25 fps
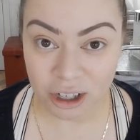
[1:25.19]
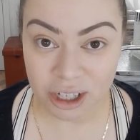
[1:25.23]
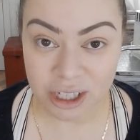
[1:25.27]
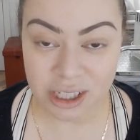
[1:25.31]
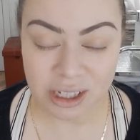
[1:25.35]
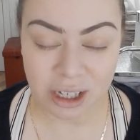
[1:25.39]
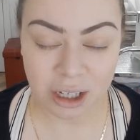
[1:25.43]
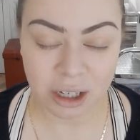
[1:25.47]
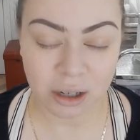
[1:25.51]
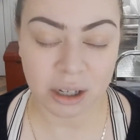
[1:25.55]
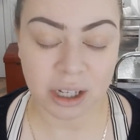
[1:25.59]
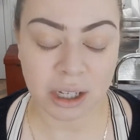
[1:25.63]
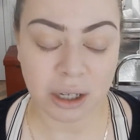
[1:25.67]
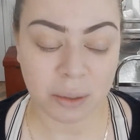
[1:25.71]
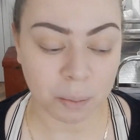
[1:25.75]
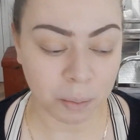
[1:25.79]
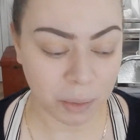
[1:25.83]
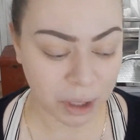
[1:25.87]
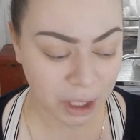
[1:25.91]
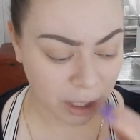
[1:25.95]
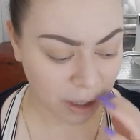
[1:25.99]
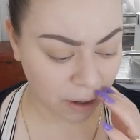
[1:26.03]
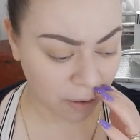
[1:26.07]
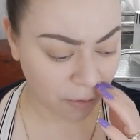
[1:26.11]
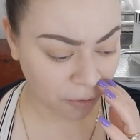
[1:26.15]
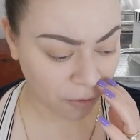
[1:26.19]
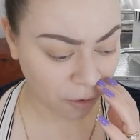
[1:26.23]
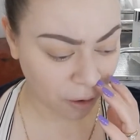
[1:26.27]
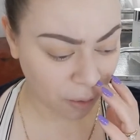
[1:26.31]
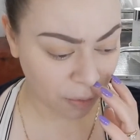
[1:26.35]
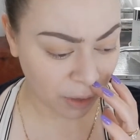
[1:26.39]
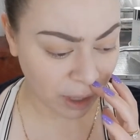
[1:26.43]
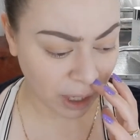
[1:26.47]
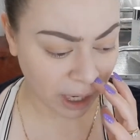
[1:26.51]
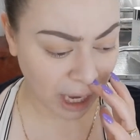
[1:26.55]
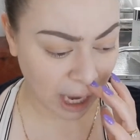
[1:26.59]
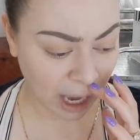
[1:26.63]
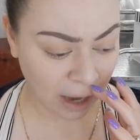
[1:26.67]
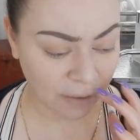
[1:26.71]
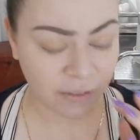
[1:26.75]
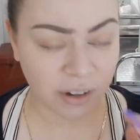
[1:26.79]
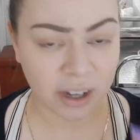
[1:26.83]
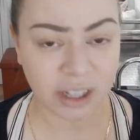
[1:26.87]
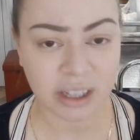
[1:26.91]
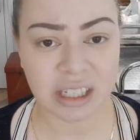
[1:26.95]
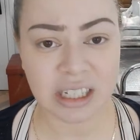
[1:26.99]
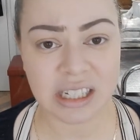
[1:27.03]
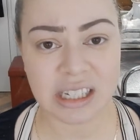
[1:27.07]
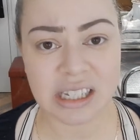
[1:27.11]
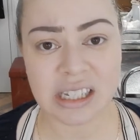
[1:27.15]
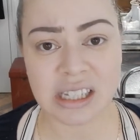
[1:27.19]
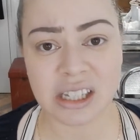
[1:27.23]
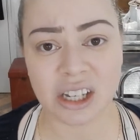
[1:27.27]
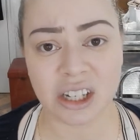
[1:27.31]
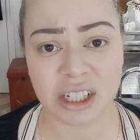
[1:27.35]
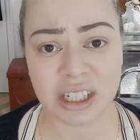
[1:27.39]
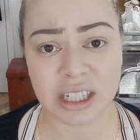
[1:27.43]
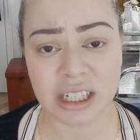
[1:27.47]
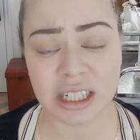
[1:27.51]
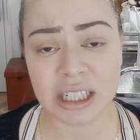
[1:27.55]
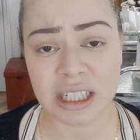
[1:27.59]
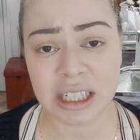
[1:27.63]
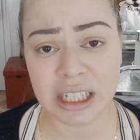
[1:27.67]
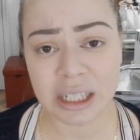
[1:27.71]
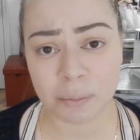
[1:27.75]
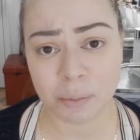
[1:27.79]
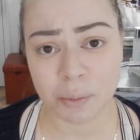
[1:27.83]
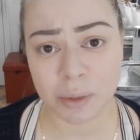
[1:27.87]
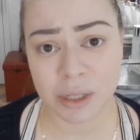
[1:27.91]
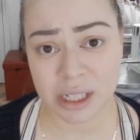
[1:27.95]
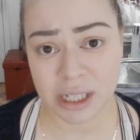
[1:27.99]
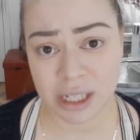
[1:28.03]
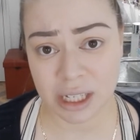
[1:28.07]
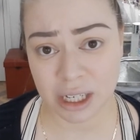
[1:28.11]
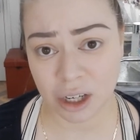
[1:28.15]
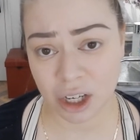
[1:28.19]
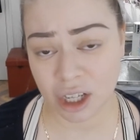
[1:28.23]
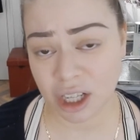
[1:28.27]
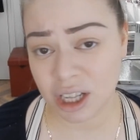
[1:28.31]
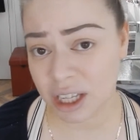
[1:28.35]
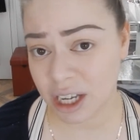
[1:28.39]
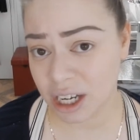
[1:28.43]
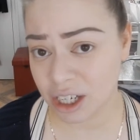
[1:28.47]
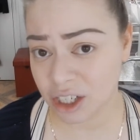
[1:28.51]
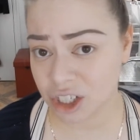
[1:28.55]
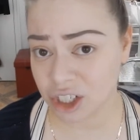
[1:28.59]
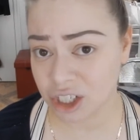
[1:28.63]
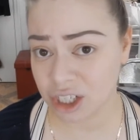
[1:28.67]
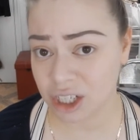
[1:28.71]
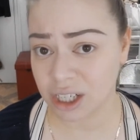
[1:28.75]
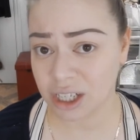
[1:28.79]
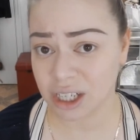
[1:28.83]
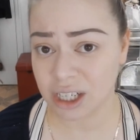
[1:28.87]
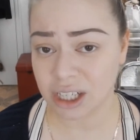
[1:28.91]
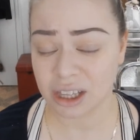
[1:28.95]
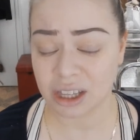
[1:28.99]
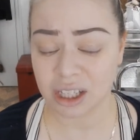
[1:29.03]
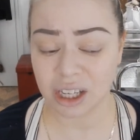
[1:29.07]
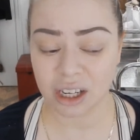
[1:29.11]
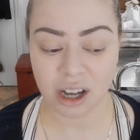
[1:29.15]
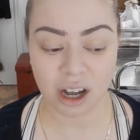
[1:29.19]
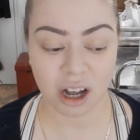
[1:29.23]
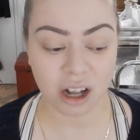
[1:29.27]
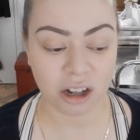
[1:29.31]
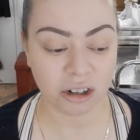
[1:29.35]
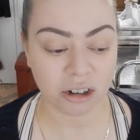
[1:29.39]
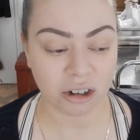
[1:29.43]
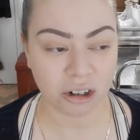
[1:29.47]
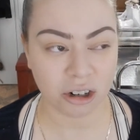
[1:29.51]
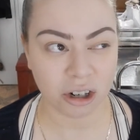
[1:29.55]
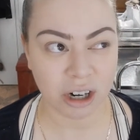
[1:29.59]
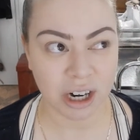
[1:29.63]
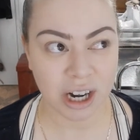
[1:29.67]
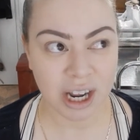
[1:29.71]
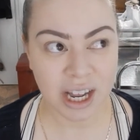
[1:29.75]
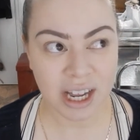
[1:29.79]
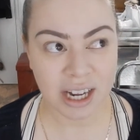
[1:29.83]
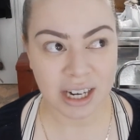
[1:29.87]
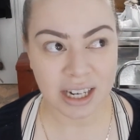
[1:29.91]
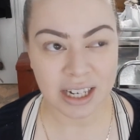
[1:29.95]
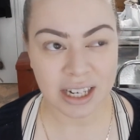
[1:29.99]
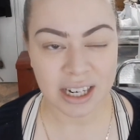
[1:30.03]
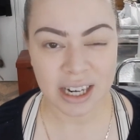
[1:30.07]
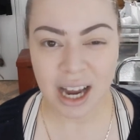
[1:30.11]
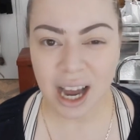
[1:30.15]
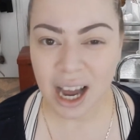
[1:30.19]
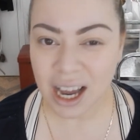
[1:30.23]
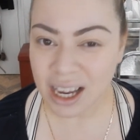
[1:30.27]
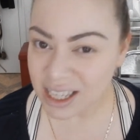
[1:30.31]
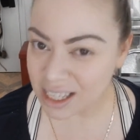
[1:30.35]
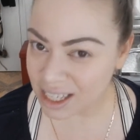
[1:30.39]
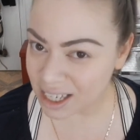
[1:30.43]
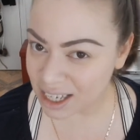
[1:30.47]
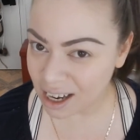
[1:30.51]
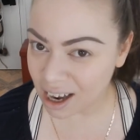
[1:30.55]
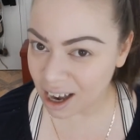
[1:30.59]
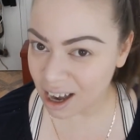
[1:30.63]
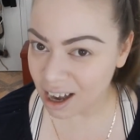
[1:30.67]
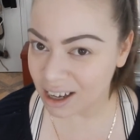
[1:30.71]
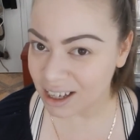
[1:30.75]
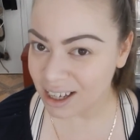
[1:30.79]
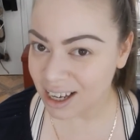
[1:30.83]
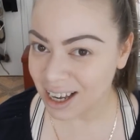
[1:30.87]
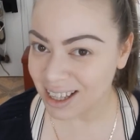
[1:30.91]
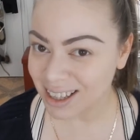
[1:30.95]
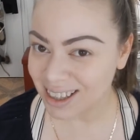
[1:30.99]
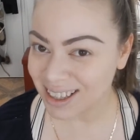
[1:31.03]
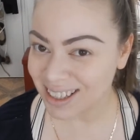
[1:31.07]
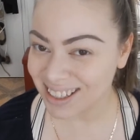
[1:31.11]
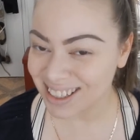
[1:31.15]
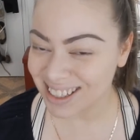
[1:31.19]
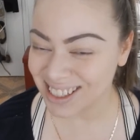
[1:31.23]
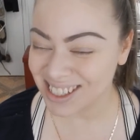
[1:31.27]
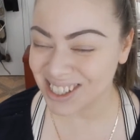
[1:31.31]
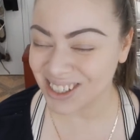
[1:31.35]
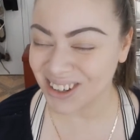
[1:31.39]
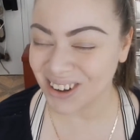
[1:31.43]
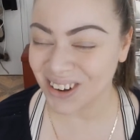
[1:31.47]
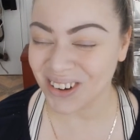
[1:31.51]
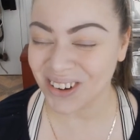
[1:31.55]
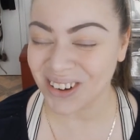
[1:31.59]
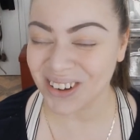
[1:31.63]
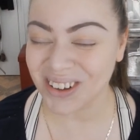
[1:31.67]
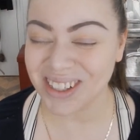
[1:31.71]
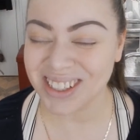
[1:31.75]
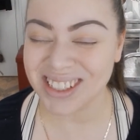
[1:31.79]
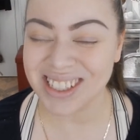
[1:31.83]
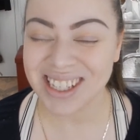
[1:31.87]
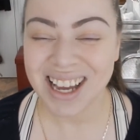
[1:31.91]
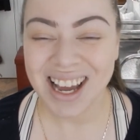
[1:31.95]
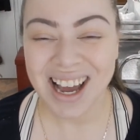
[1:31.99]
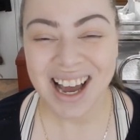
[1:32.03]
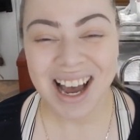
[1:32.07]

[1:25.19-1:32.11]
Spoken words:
It's going to be from the Kat Von D Studded Lipstick Collection in the color Nyan, I think it's called.